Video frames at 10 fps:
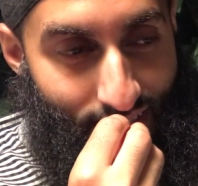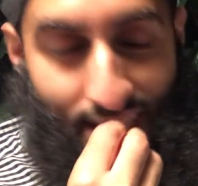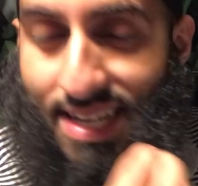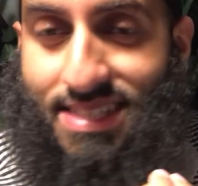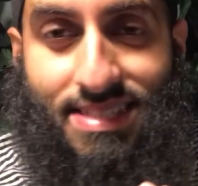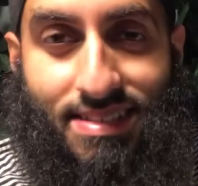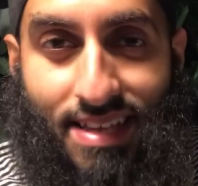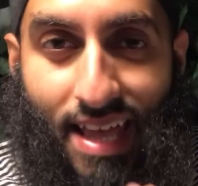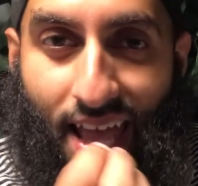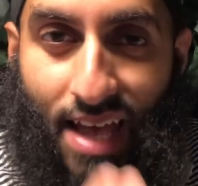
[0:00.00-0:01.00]
that it's
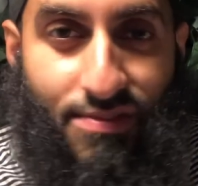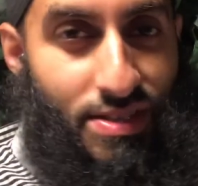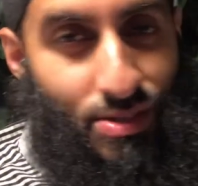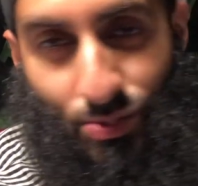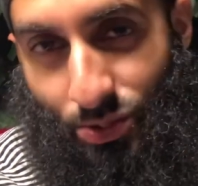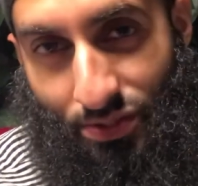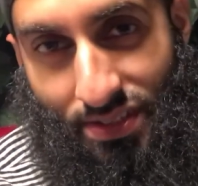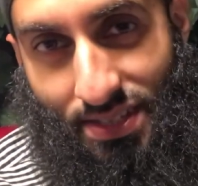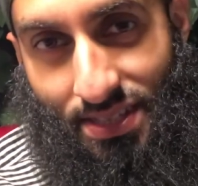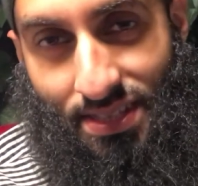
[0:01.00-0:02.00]
heavier than all of
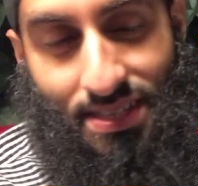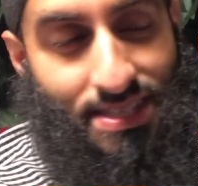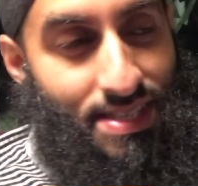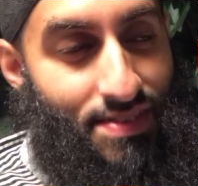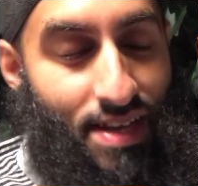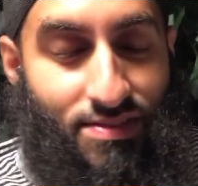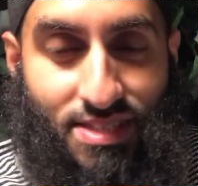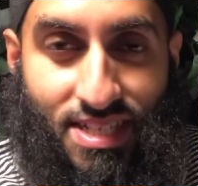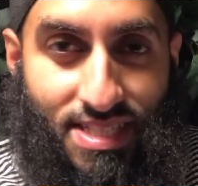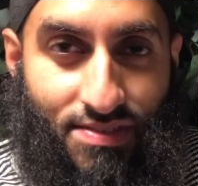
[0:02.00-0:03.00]
the, the seven heavens
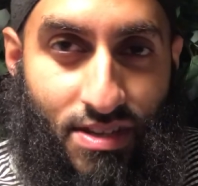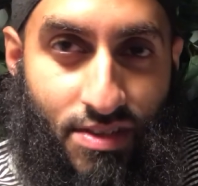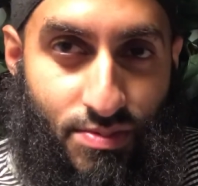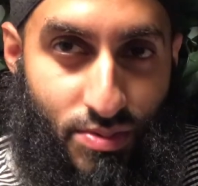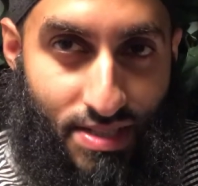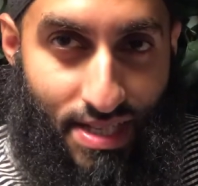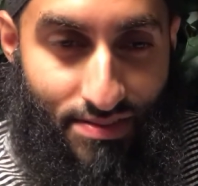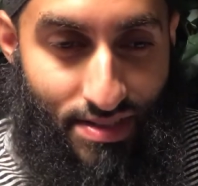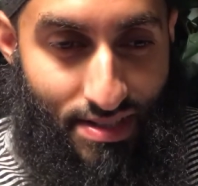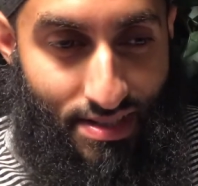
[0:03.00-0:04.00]
and the seven earths put together.